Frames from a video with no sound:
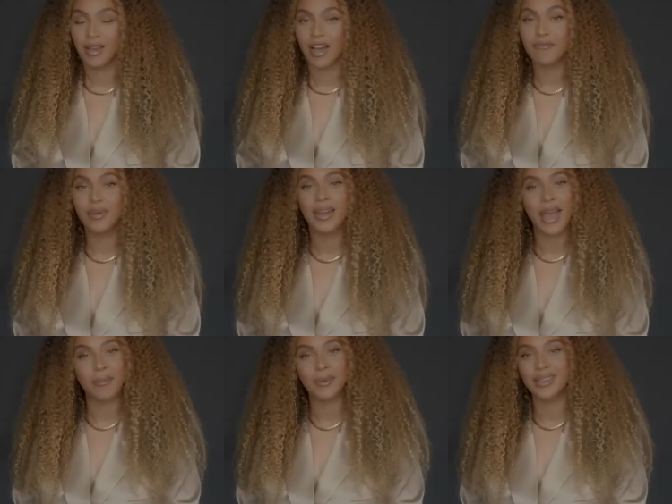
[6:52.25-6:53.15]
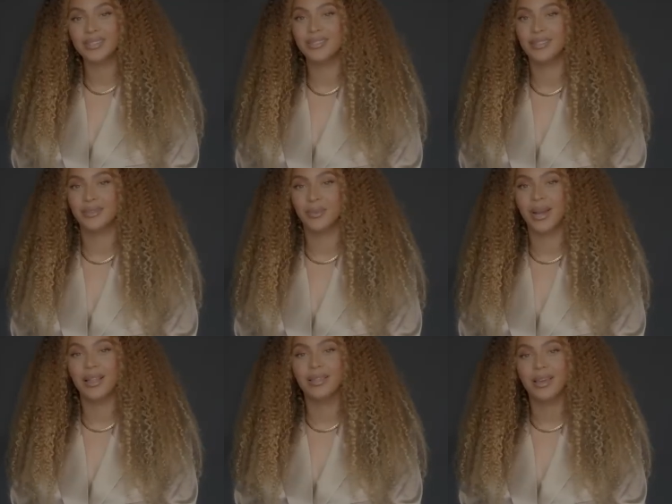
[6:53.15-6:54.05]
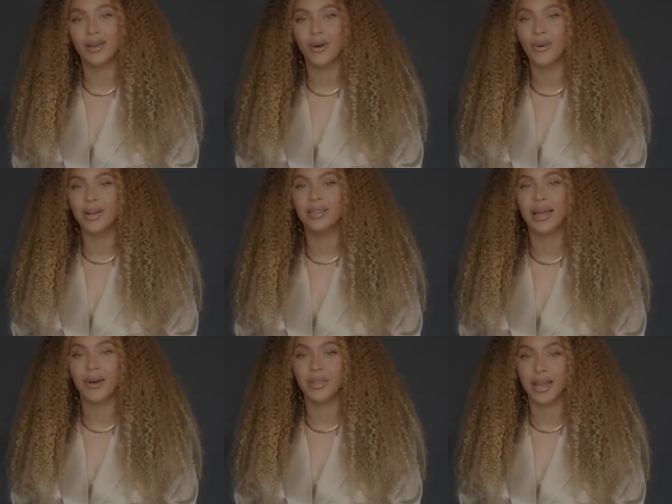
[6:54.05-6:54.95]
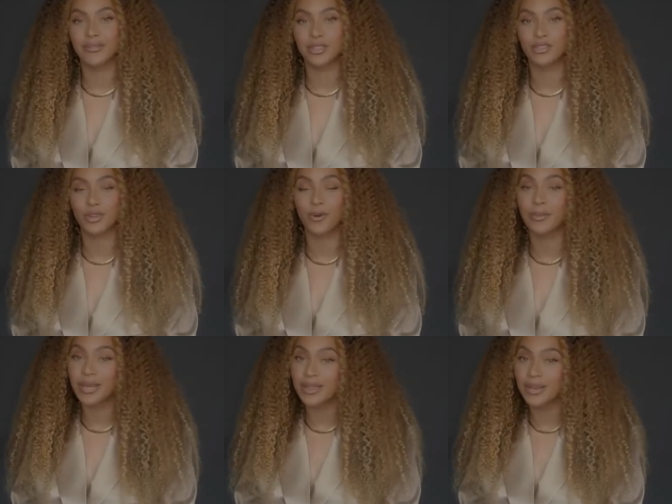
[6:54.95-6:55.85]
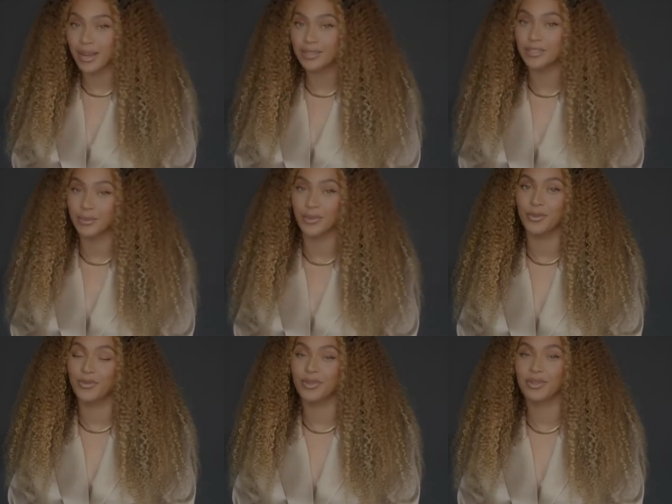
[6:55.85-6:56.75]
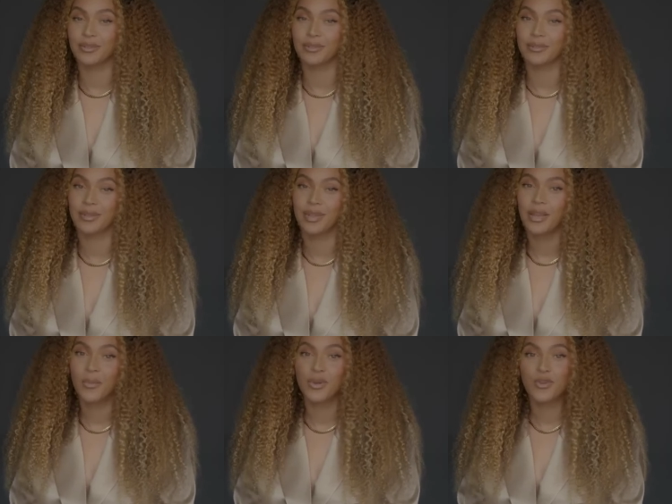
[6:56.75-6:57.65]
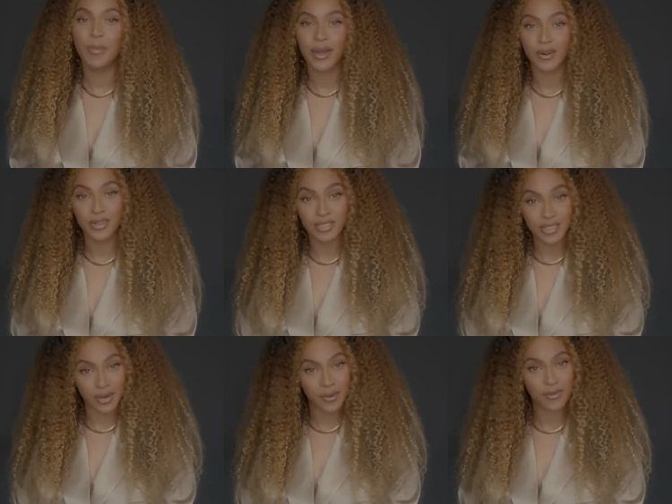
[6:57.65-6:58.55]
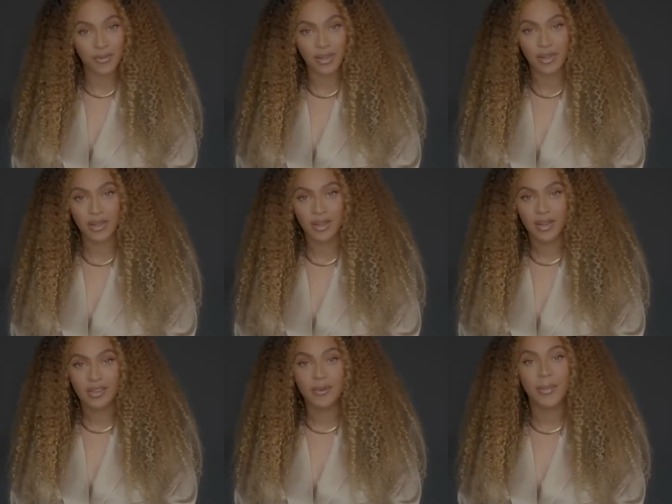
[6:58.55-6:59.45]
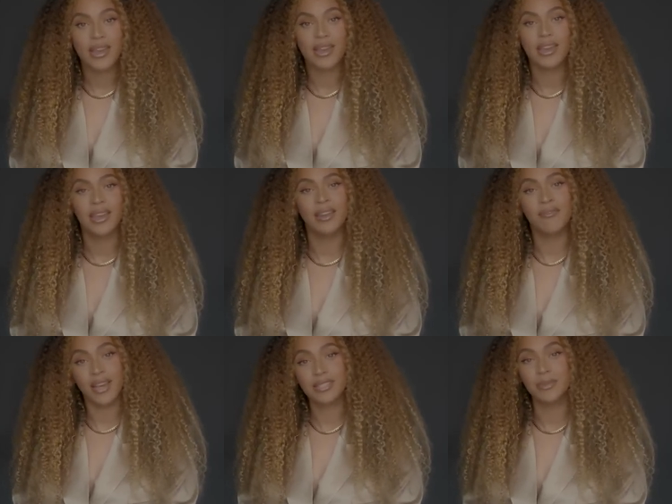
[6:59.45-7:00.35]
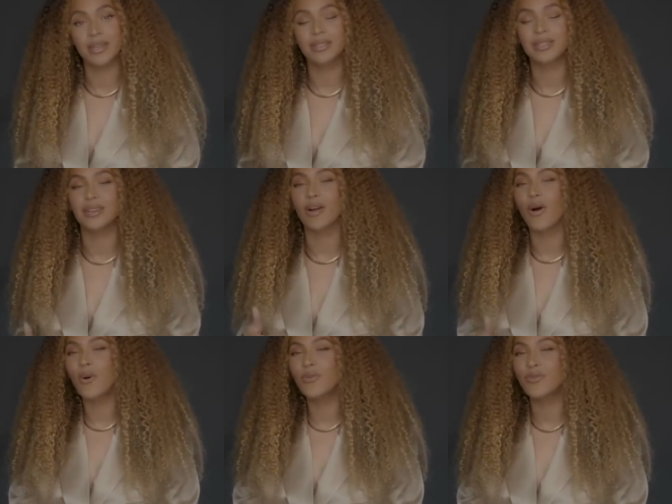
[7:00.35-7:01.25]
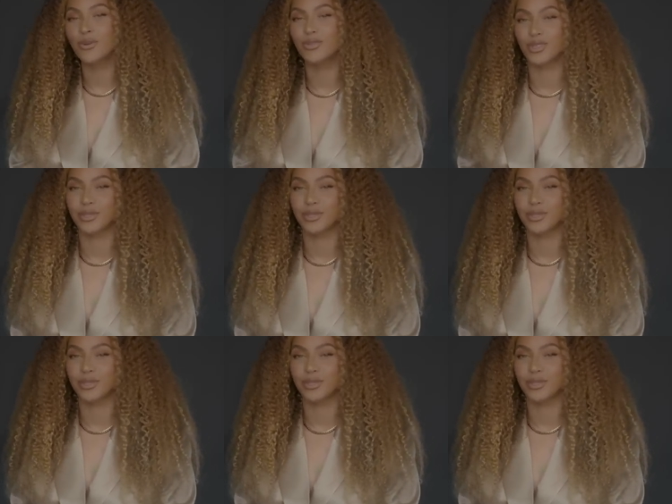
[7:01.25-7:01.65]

I've been happiest when I let go and allow life to show me the next move. When you bet on yourself, you're making an investment into your own future.